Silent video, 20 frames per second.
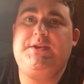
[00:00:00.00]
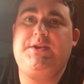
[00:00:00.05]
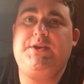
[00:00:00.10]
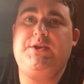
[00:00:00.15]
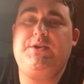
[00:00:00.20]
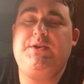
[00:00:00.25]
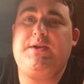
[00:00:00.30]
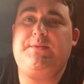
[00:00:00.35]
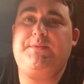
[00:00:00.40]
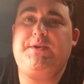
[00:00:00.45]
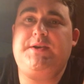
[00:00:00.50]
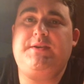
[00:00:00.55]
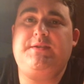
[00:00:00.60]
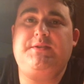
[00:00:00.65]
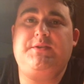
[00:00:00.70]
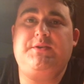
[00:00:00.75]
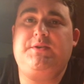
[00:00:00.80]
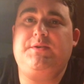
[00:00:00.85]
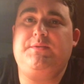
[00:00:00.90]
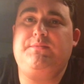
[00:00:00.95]

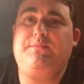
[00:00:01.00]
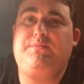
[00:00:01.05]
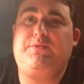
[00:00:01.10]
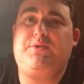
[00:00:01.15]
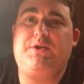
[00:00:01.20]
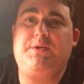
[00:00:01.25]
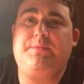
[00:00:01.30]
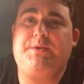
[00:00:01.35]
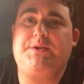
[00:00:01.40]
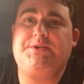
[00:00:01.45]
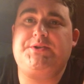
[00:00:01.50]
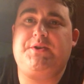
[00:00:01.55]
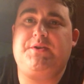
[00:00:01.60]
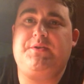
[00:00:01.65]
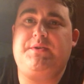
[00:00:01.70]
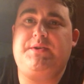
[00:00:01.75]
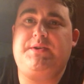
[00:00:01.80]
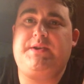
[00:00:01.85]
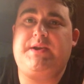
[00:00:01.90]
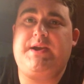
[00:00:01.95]
You can pretty much
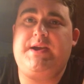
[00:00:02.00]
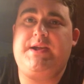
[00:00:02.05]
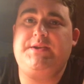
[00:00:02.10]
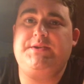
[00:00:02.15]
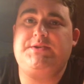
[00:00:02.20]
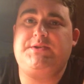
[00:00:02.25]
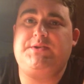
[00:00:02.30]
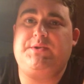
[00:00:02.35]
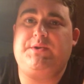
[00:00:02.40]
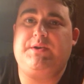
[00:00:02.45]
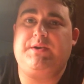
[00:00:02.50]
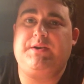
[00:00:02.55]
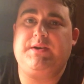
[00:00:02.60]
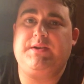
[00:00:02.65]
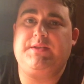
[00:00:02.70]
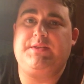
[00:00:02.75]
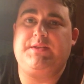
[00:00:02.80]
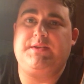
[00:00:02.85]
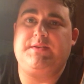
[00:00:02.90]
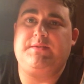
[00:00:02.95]
go into any store and
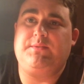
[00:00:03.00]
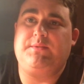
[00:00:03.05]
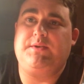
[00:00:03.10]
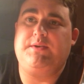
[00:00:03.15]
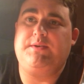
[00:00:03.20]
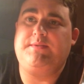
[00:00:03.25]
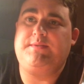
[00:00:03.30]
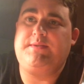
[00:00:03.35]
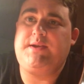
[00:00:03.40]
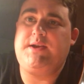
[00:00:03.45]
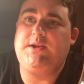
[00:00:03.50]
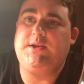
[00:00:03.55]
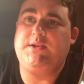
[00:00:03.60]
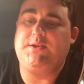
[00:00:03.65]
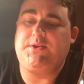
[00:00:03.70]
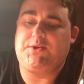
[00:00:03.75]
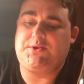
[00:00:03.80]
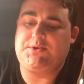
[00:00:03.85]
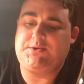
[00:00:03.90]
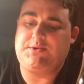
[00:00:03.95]
get this one, any
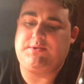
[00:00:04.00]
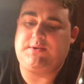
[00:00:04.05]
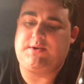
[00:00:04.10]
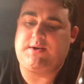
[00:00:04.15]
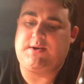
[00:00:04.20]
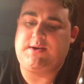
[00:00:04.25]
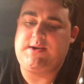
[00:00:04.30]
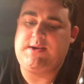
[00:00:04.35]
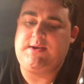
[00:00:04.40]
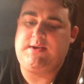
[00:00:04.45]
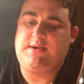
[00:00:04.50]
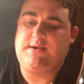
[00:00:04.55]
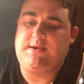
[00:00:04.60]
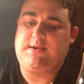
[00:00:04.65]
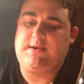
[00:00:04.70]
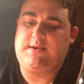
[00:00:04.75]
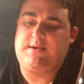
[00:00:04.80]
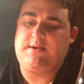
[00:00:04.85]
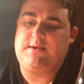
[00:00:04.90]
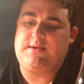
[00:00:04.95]
liquor store.
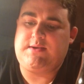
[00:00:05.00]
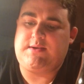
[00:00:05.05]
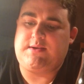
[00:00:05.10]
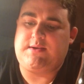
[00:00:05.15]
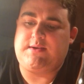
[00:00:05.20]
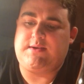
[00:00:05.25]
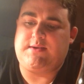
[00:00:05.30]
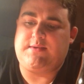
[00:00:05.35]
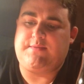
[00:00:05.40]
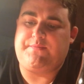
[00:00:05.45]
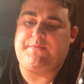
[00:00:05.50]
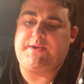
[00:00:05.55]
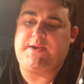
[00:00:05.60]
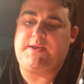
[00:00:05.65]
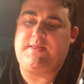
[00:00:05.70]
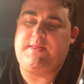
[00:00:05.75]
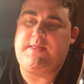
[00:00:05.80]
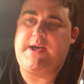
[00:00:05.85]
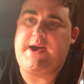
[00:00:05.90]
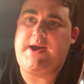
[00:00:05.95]

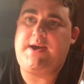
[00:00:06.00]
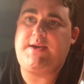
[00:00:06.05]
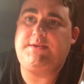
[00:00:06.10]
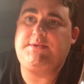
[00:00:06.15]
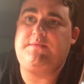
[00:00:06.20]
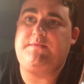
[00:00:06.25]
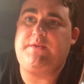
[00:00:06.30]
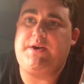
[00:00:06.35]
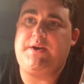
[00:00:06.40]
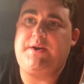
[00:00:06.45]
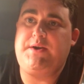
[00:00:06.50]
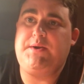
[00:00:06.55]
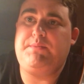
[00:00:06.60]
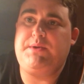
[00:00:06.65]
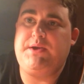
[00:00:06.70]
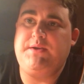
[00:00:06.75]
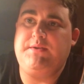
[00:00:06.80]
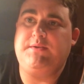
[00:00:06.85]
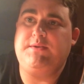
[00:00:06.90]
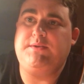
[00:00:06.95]
And that is very
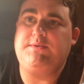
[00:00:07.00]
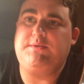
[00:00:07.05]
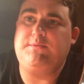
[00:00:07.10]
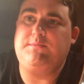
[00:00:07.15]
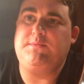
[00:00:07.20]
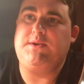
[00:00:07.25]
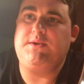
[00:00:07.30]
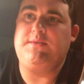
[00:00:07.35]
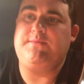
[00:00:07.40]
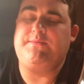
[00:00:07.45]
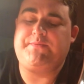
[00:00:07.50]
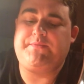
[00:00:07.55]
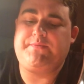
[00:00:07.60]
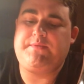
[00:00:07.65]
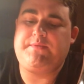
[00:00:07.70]
appealing to me.